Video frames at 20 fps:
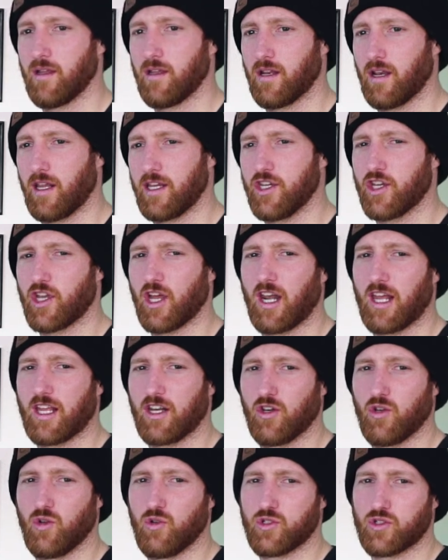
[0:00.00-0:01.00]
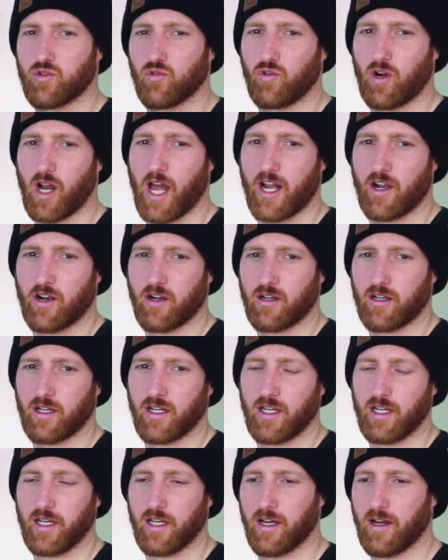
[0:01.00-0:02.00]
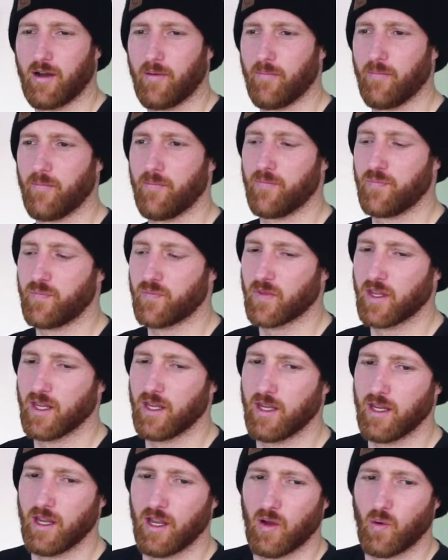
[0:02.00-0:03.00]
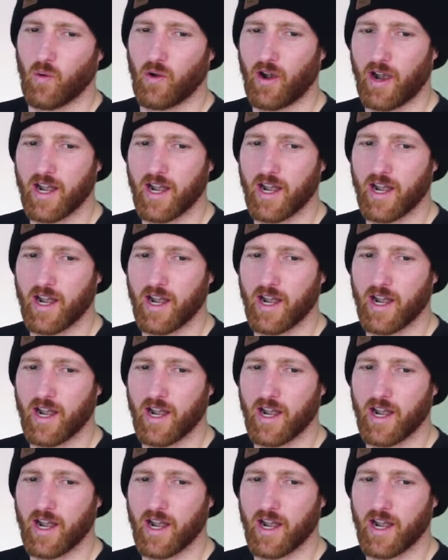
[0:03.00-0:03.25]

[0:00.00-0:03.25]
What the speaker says: you kind of like lose the rider. Where